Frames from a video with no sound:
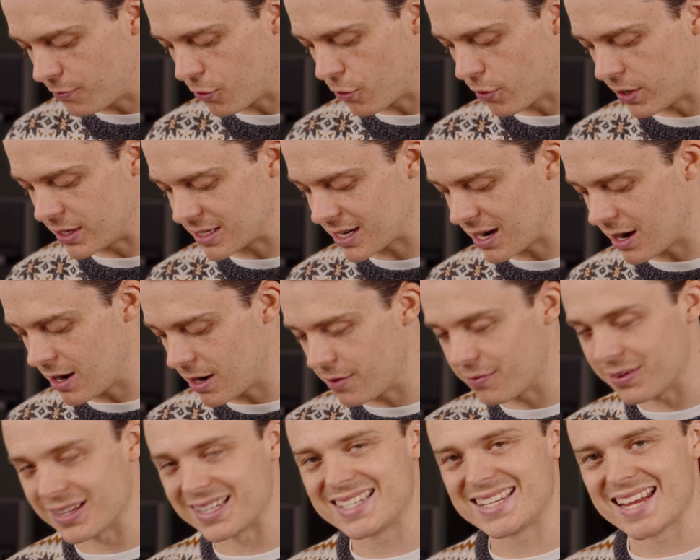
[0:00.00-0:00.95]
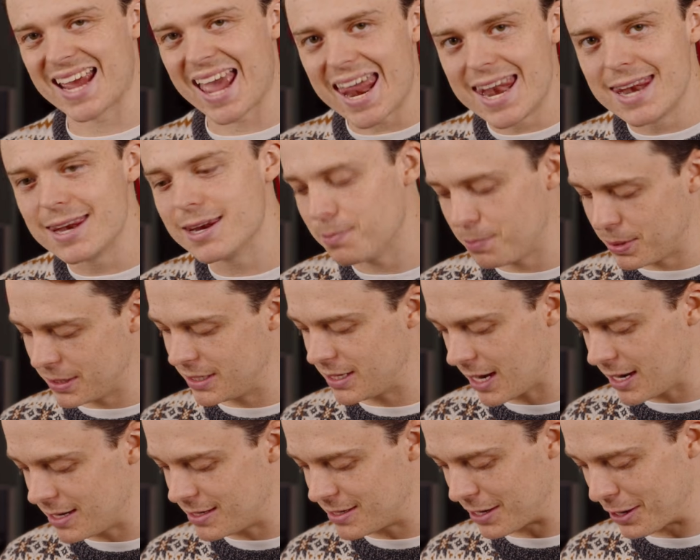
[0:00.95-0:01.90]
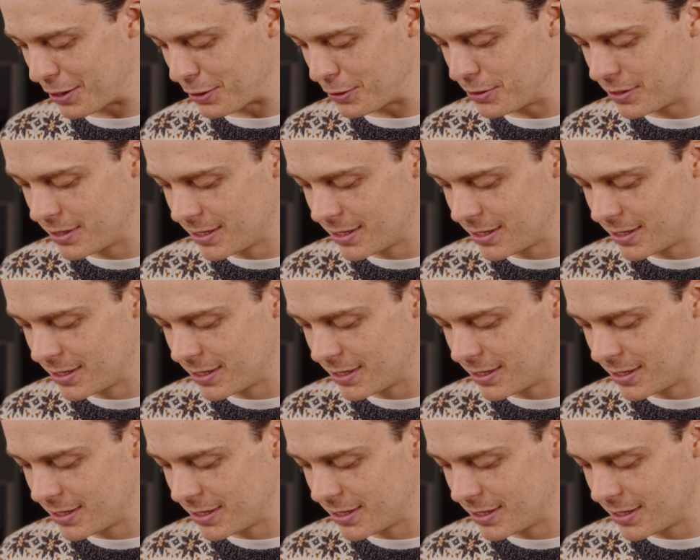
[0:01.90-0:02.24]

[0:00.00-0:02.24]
for is kind of a tender potato,